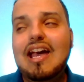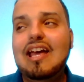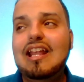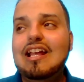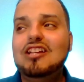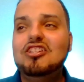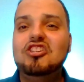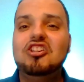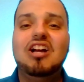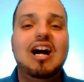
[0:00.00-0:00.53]

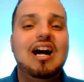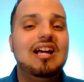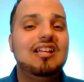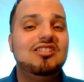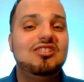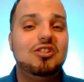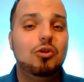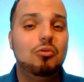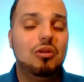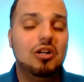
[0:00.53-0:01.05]
as you
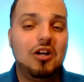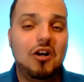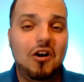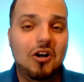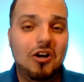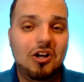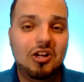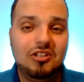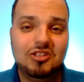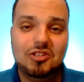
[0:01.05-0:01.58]
guys do
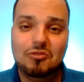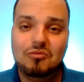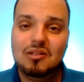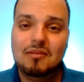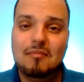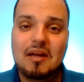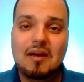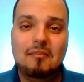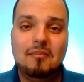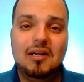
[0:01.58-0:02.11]
recall and do
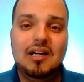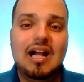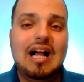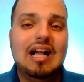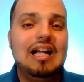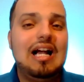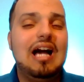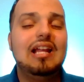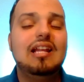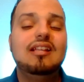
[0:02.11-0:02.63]
remember,
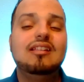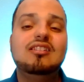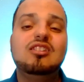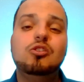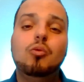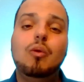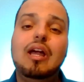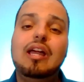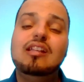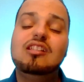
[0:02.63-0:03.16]
I got
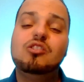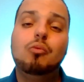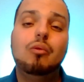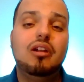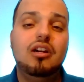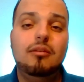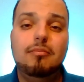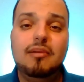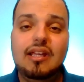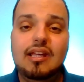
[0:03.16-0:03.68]
into a
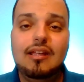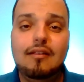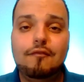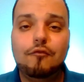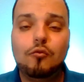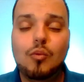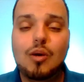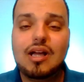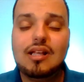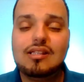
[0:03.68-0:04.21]
Twitter
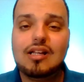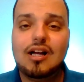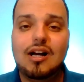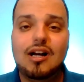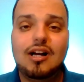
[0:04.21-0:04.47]
beef with